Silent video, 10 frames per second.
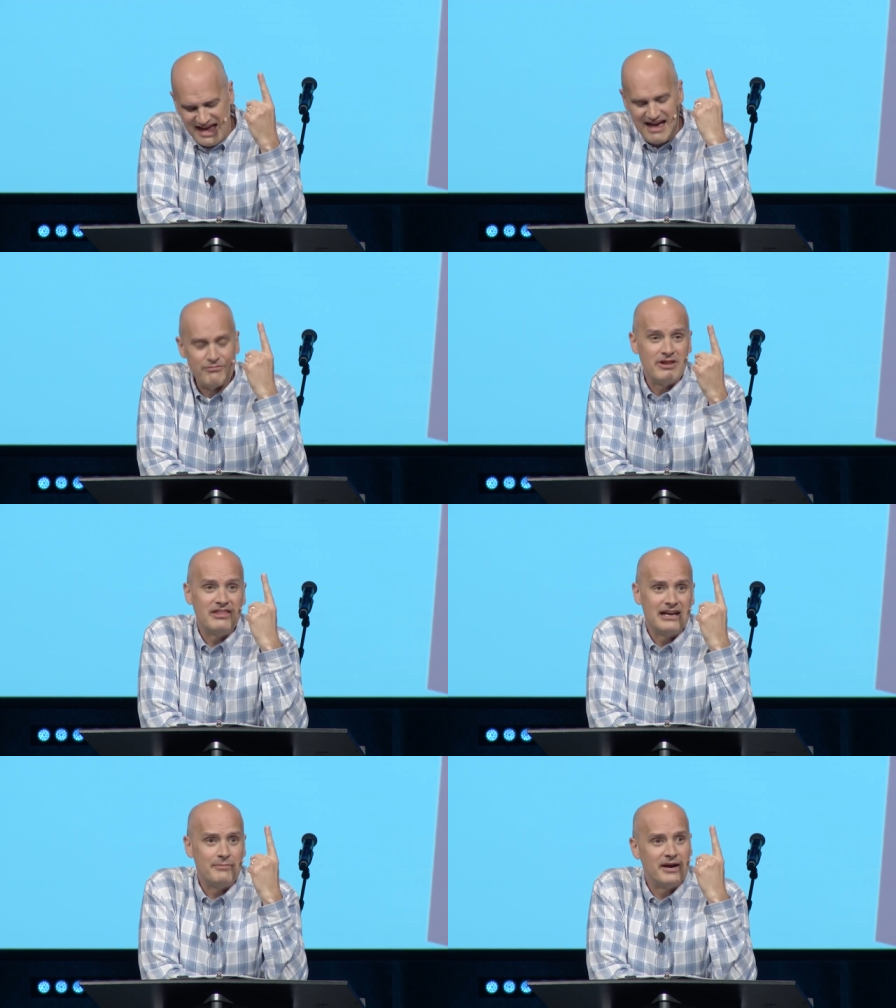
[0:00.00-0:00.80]

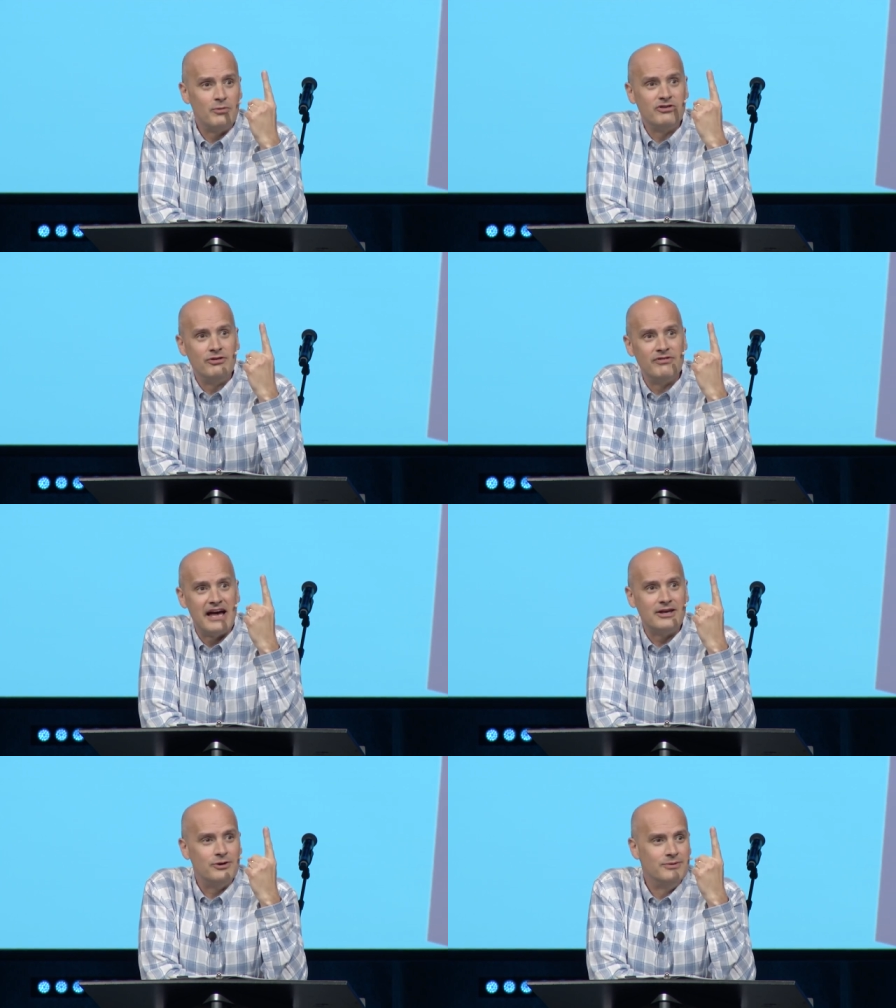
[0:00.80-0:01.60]
everything about what you
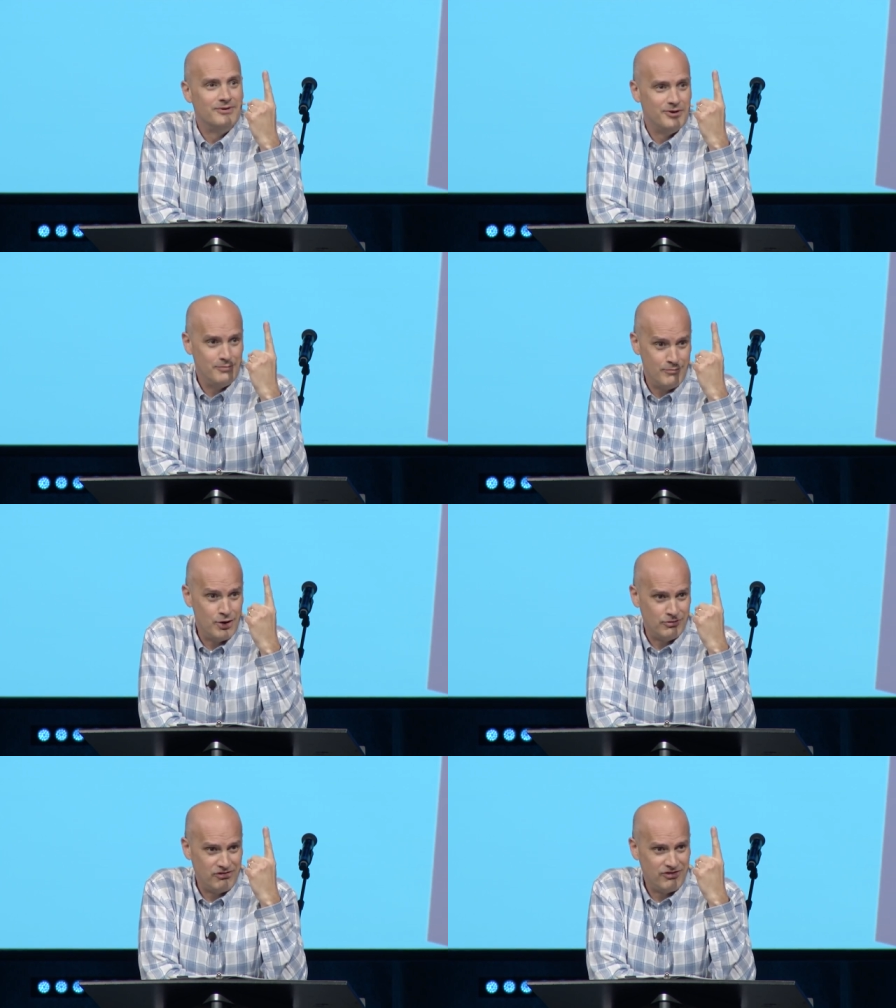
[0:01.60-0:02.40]
value
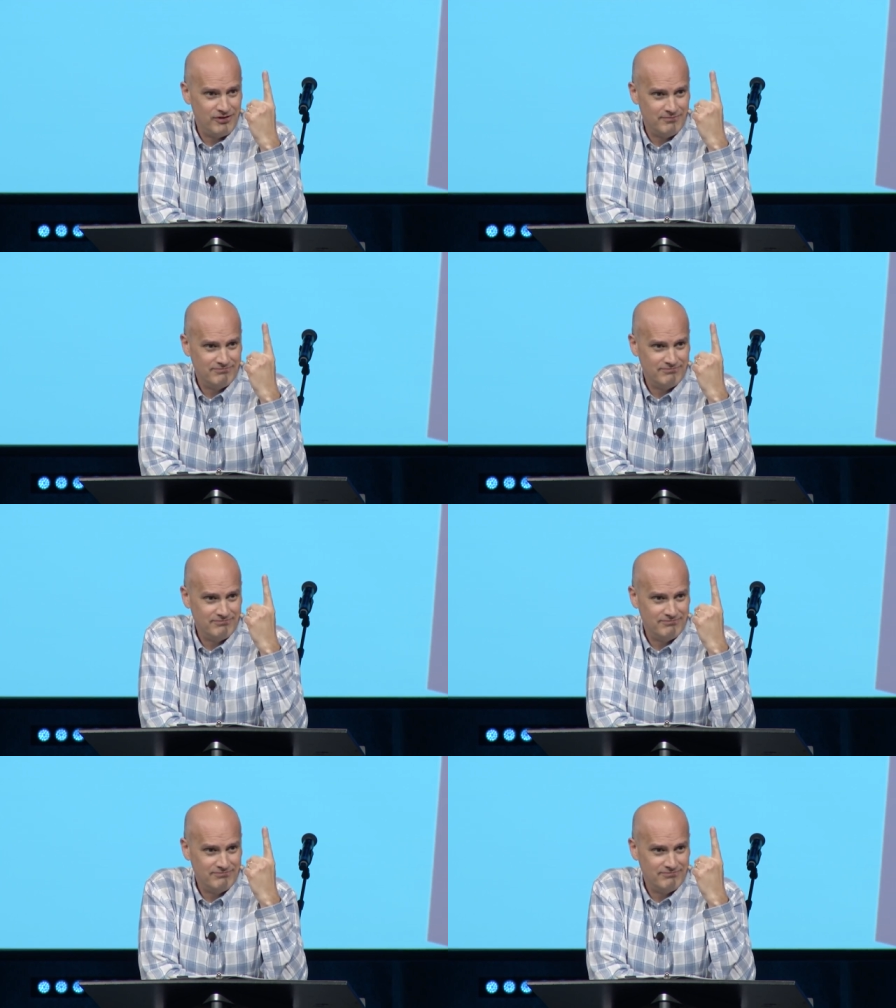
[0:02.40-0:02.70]
most,